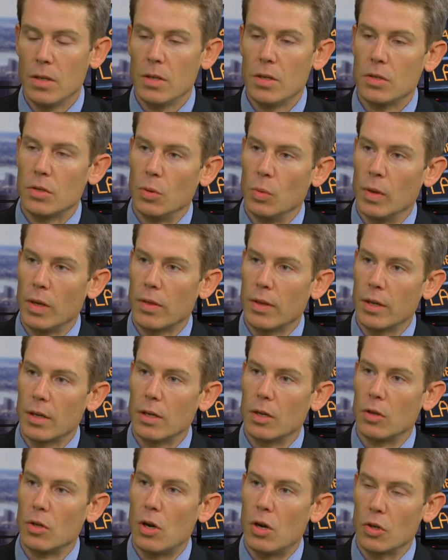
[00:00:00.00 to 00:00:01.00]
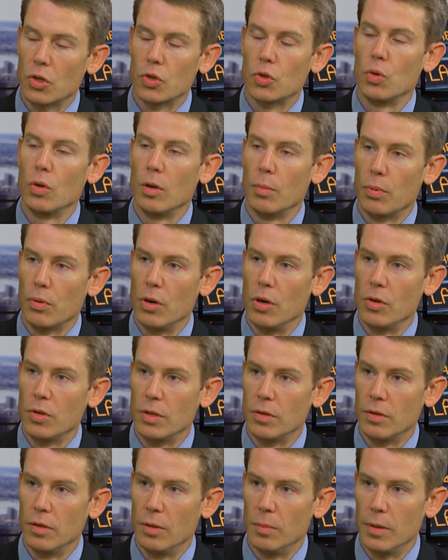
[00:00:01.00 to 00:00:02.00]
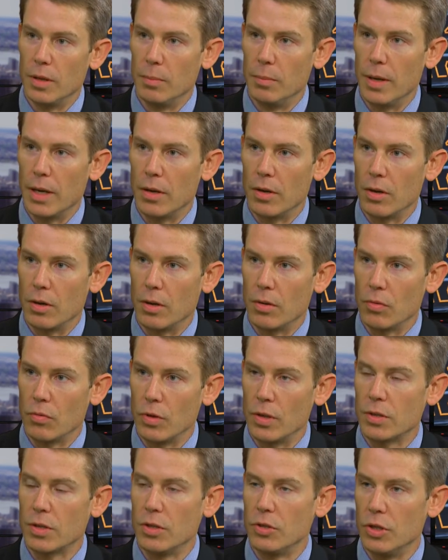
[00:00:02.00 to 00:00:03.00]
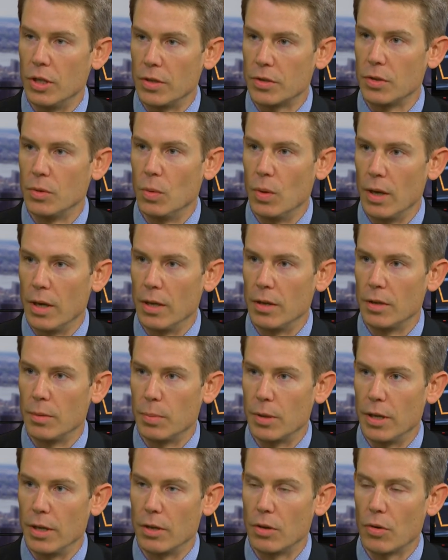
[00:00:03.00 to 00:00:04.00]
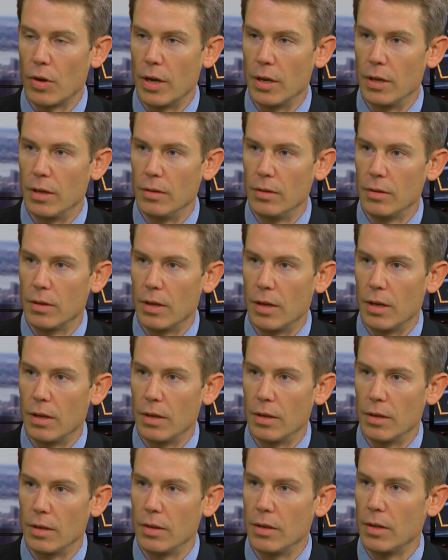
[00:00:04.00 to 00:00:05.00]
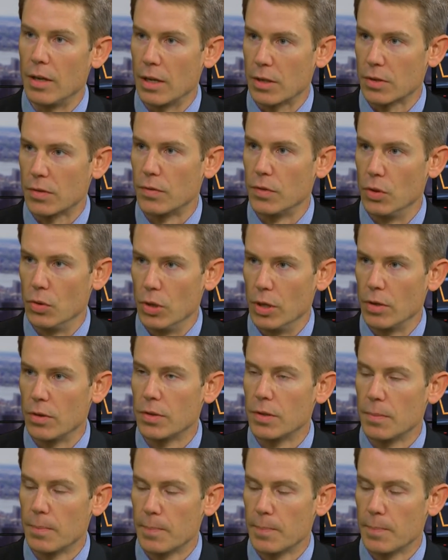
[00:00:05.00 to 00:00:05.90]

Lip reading: So we think a long-short approach is going to be a better risk-adjusted way to play credit in the next few years.